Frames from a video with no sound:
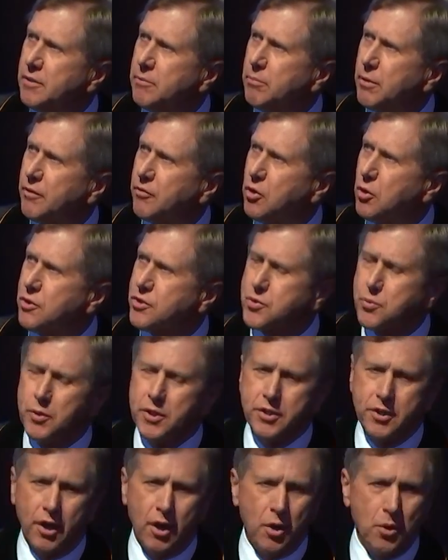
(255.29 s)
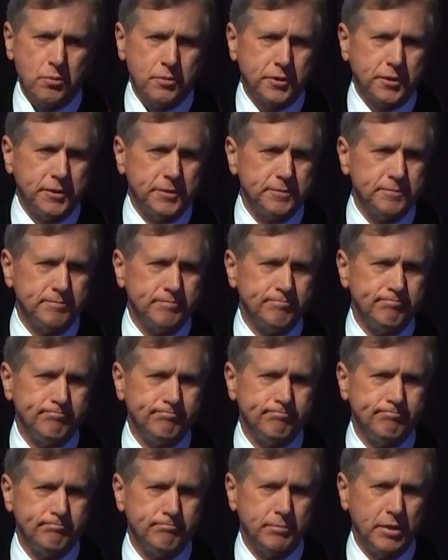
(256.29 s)
But of course, we don't
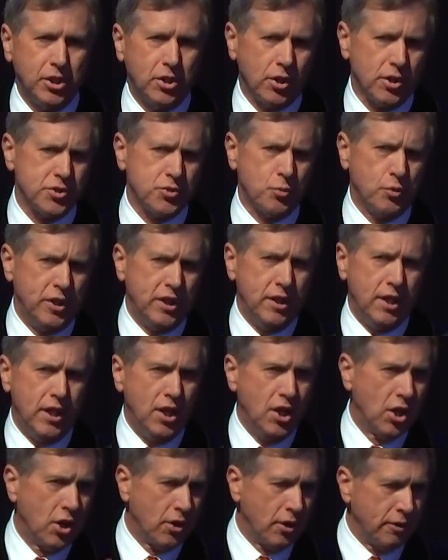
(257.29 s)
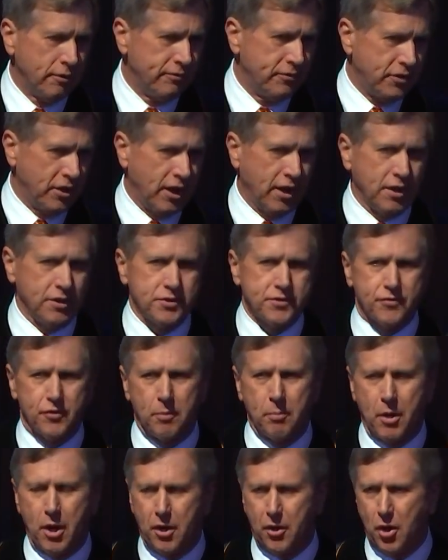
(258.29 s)
because we hear things
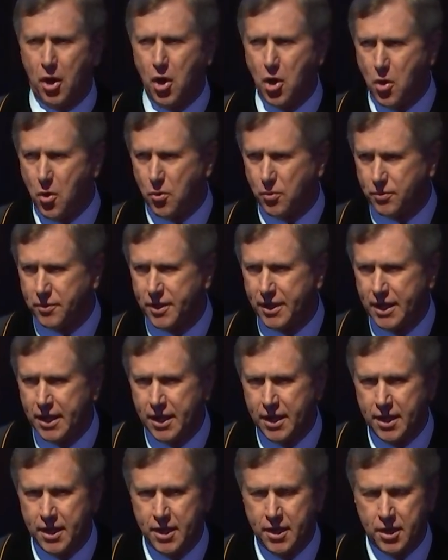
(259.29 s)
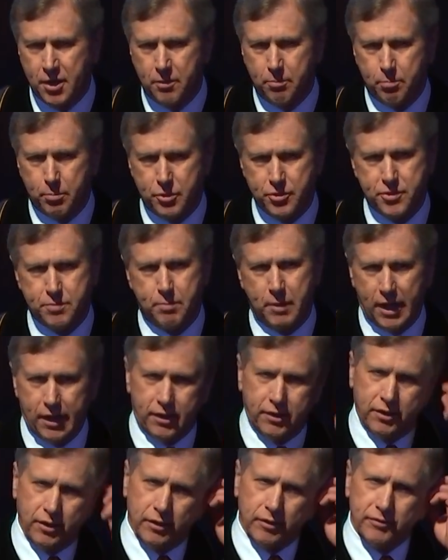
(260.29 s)
from our own
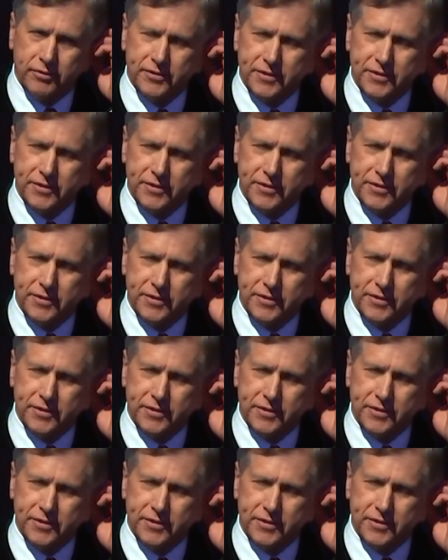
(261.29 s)
perspective.